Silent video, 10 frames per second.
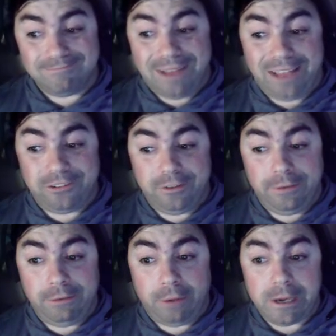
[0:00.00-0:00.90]

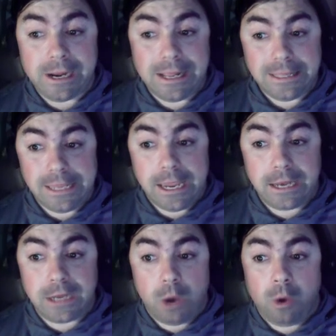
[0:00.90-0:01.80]
Positivity rate
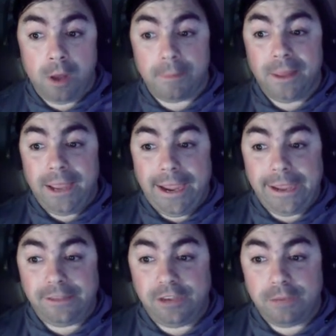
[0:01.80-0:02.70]
did go up,
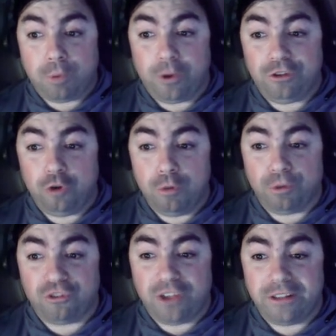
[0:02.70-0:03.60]

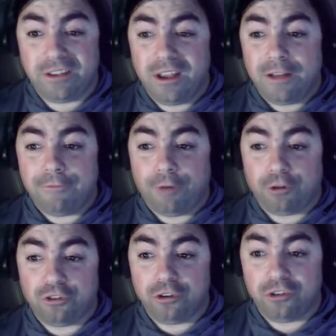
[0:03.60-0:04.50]
18.2%
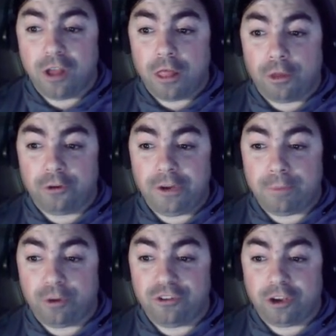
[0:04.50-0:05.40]
versus
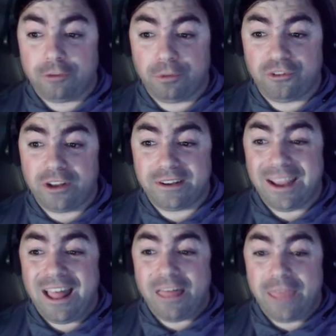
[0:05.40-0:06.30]
13.6%.
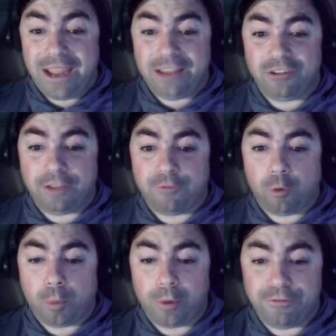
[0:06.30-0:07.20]
That is a
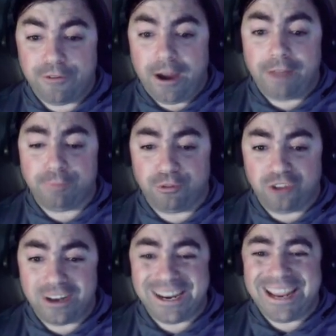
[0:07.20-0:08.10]

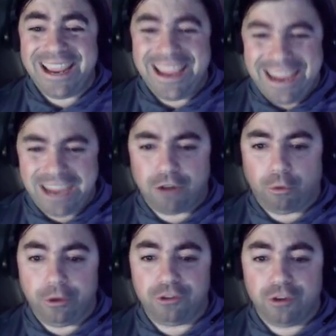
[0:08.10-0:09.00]
4.5%
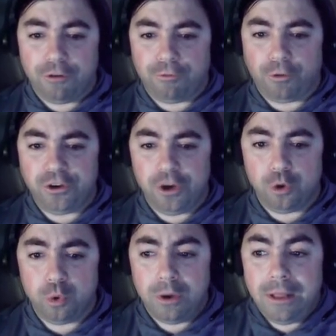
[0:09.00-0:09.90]
increase for you.